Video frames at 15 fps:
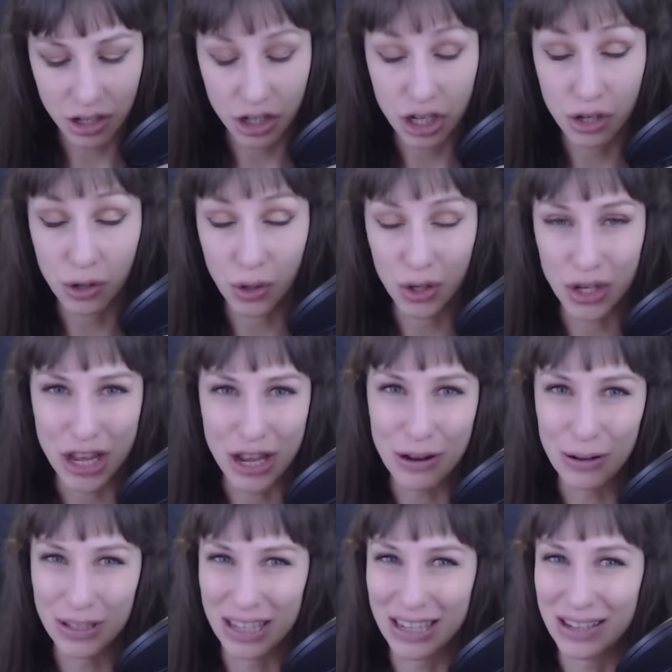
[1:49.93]
She could
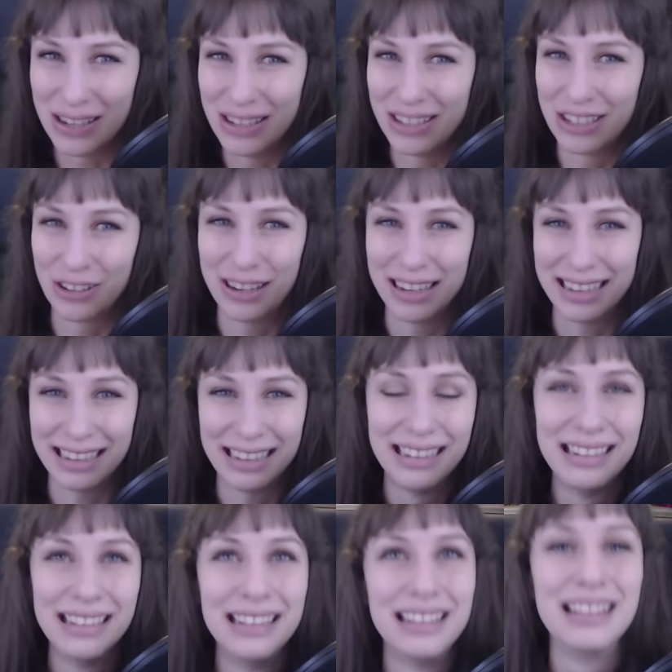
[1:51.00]
use a good trinket.